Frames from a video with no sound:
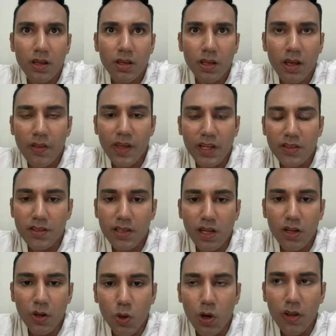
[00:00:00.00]
Yeah, they
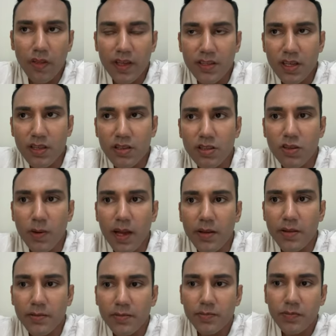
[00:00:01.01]
instill all of this into it,
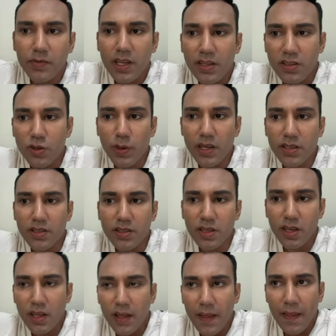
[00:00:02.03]
into
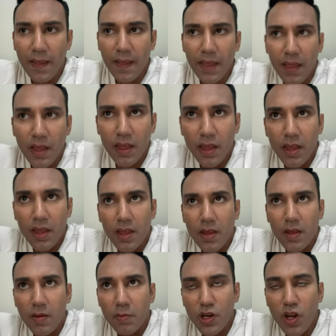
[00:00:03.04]
us.
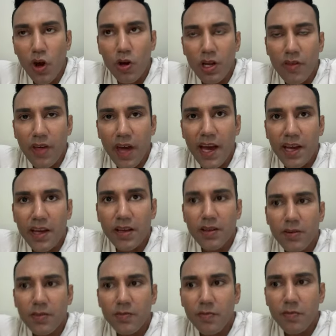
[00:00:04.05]
But not only that,
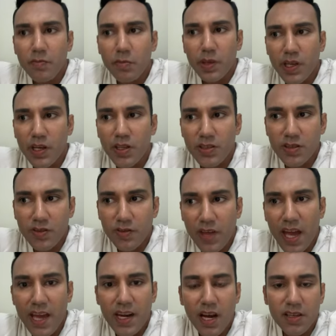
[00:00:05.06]
because
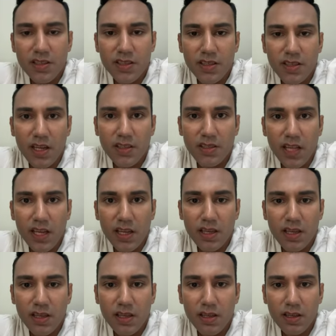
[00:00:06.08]
they're
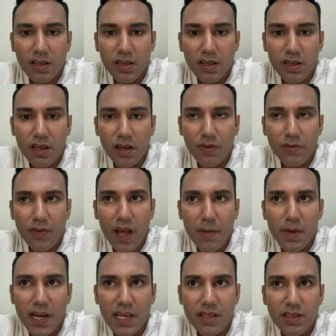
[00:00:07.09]
narcissistic, our
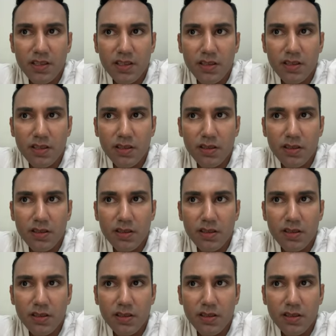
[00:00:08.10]
families,